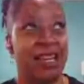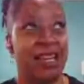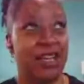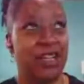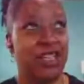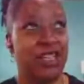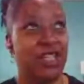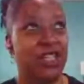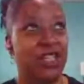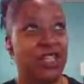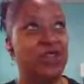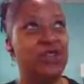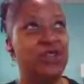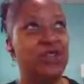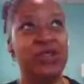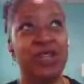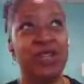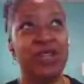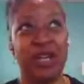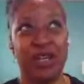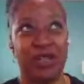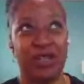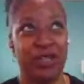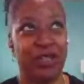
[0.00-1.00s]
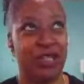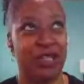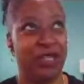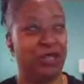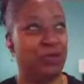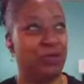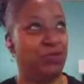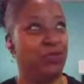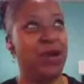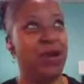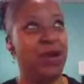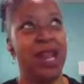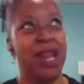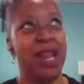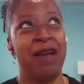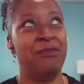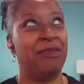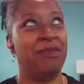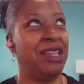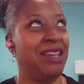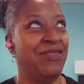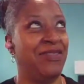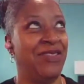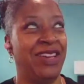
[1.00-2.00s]
here, so who knows when I'm
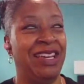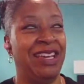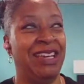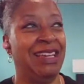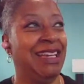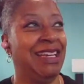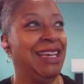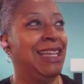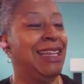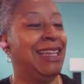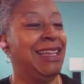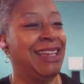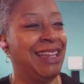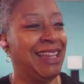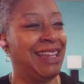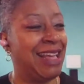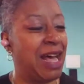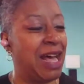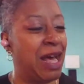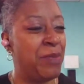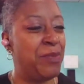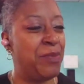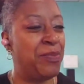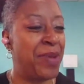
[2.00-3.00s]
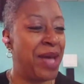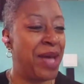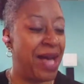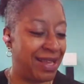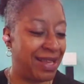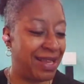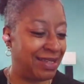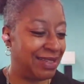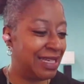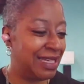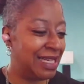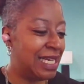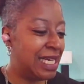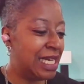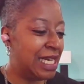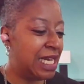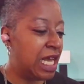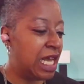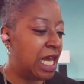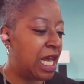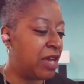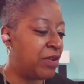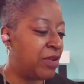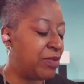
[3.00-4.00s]
leaving. And but
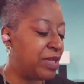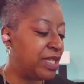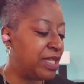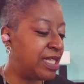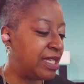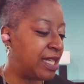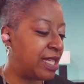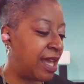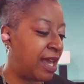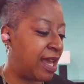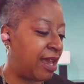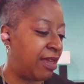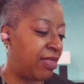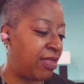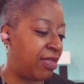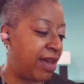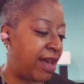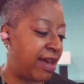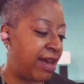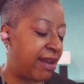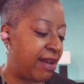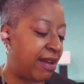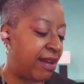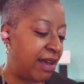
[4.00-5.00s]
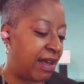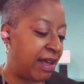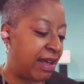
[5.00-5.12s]
I will say that